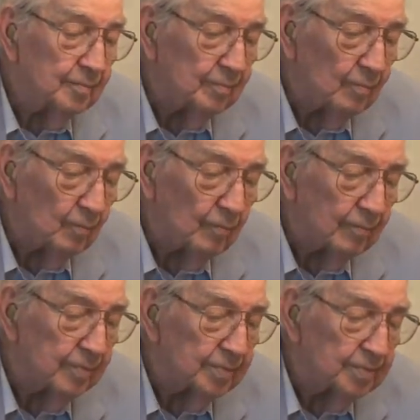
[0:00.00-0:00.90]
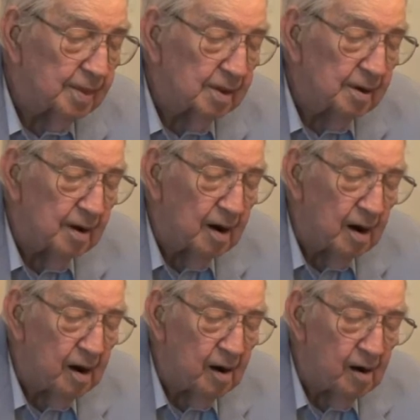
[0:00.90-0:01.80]
But you said that
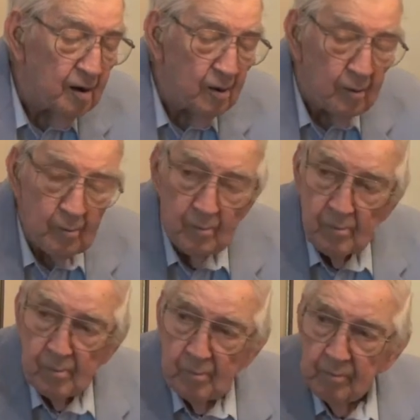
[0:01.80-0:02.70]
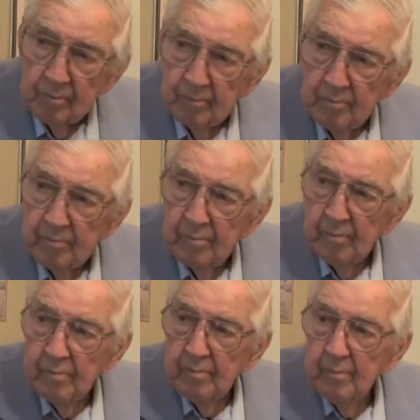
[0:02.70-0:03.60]
South Carolina was a good spot to
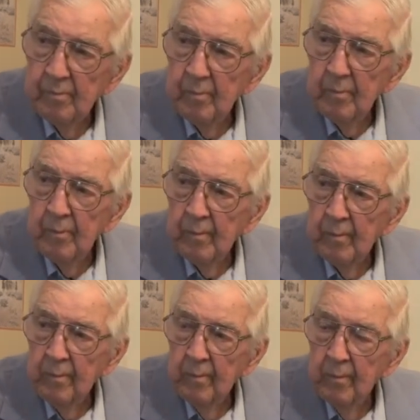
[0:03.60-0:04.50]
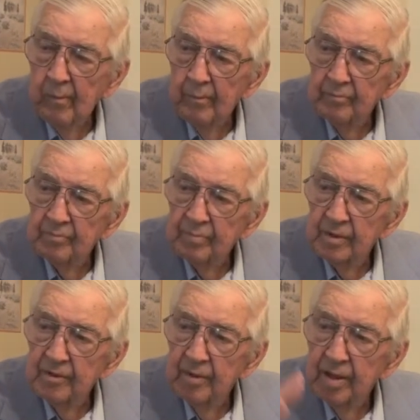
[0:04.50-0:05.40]
be jumping because
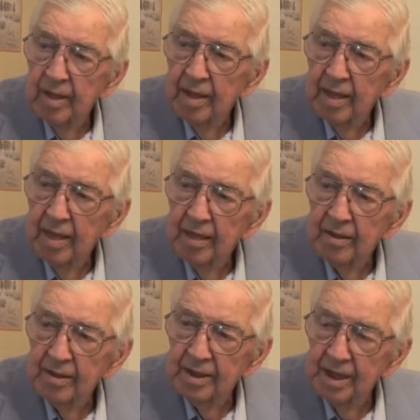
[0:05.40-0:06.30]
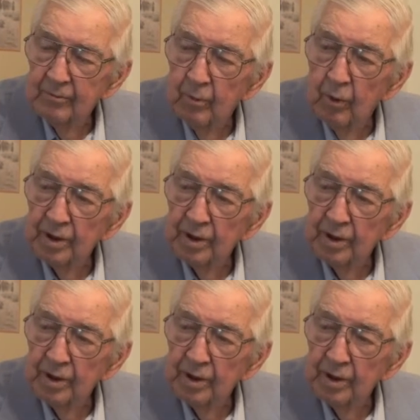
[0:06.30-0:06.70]
of all the rolling hills.